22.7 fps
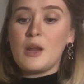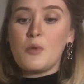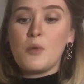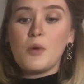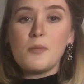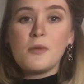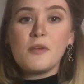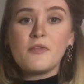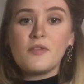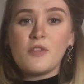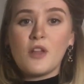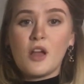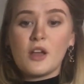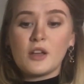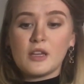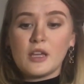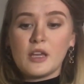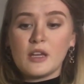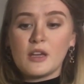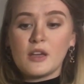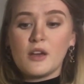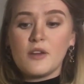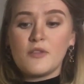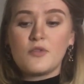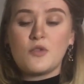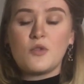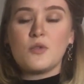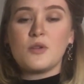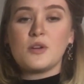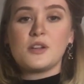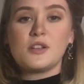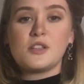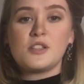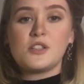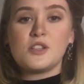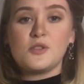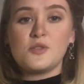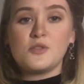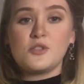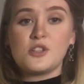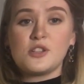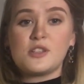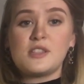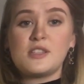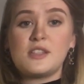And I will be vlogging, of course,
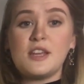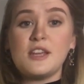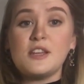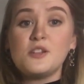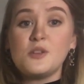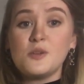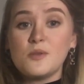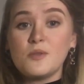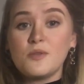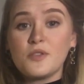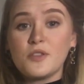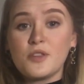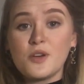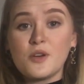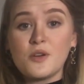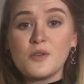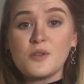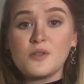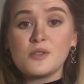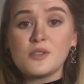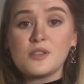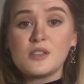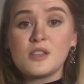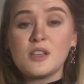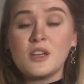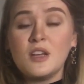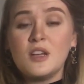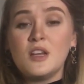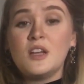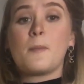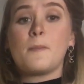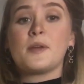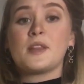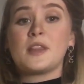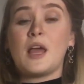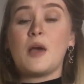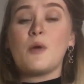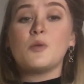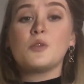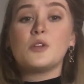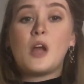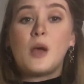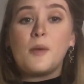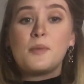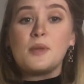so just stay tuned for those. But
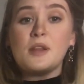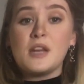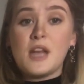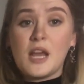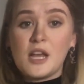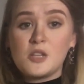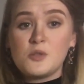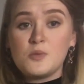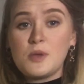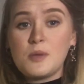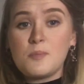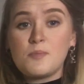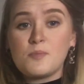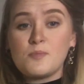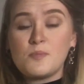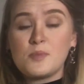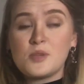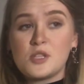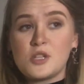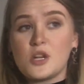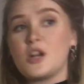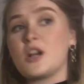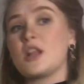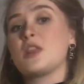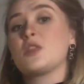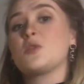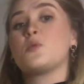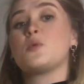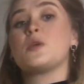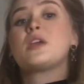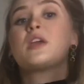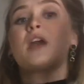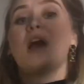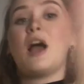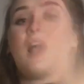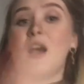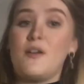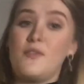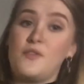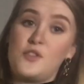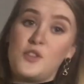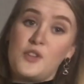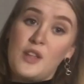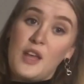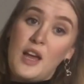that will not be next week, but starting the week
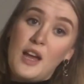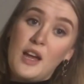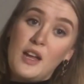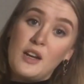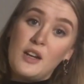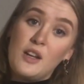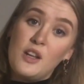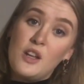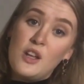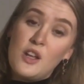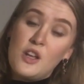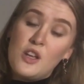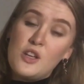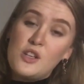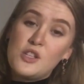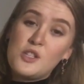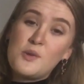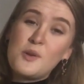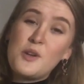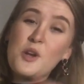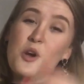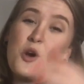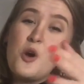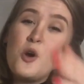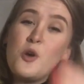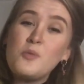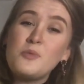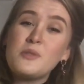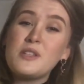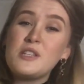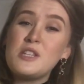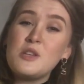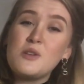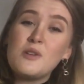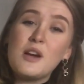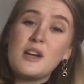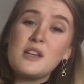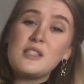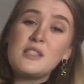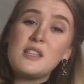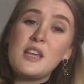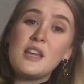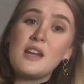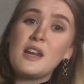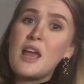after that. So I hope to see you
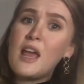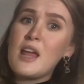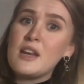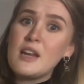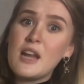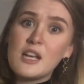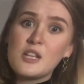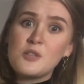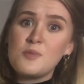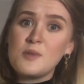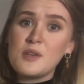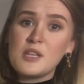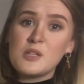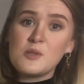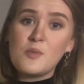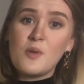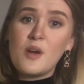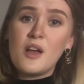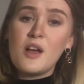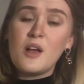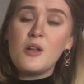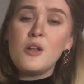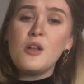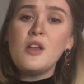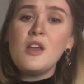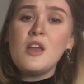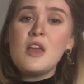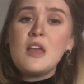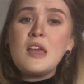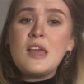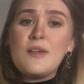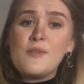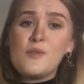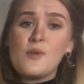guys then and next week as well.